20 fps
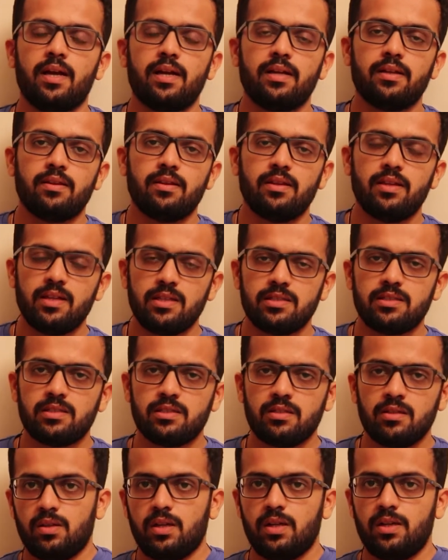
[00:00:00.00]
And
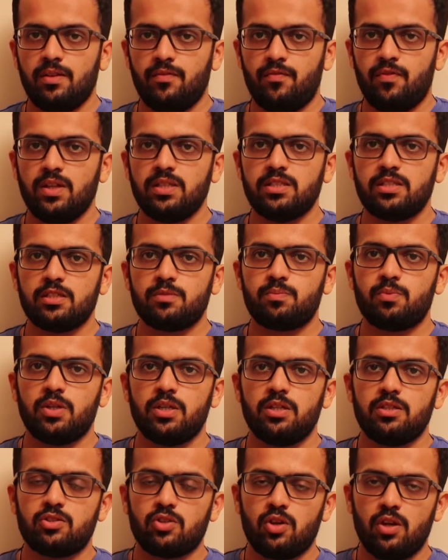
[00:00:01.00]
this, the defense is
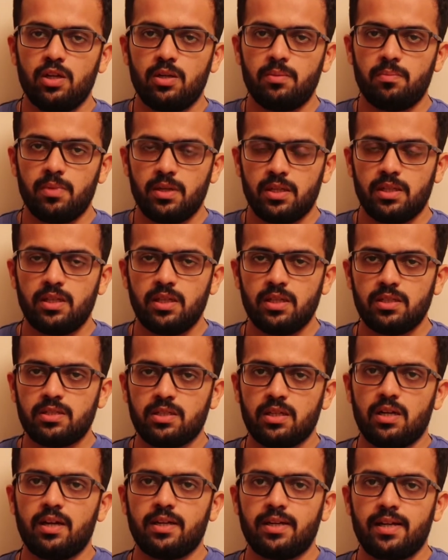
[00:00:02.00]
pretty solid, but
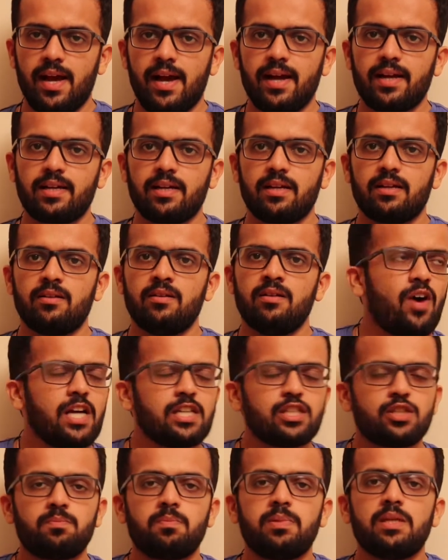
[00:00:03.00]
this attacking,
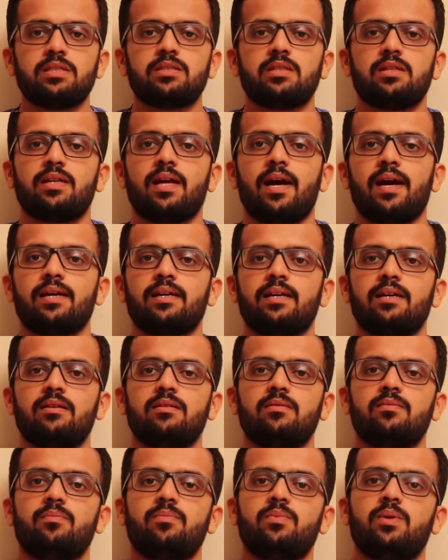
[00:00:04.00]
fast-paced
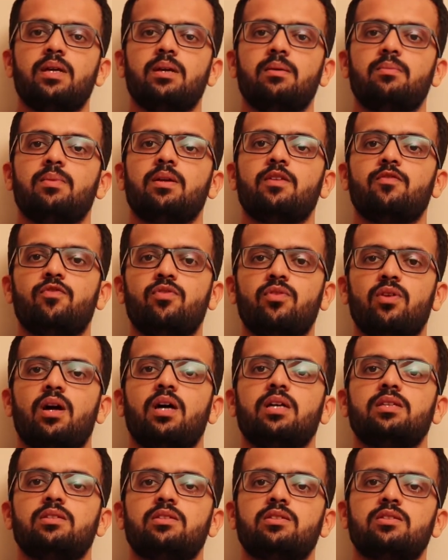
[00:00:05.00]
attacking team in
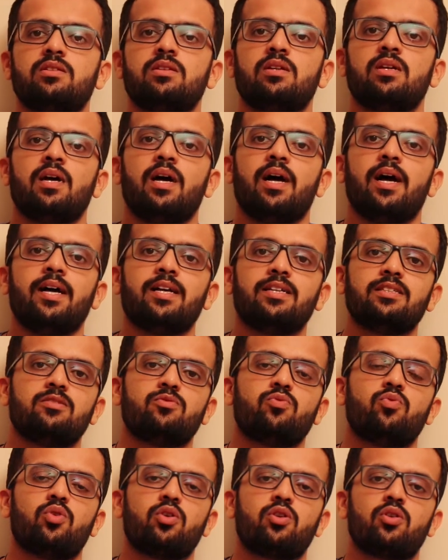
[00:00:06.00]
France has
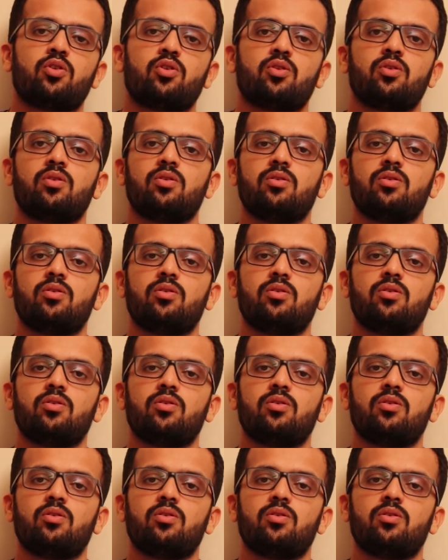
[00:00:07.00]
what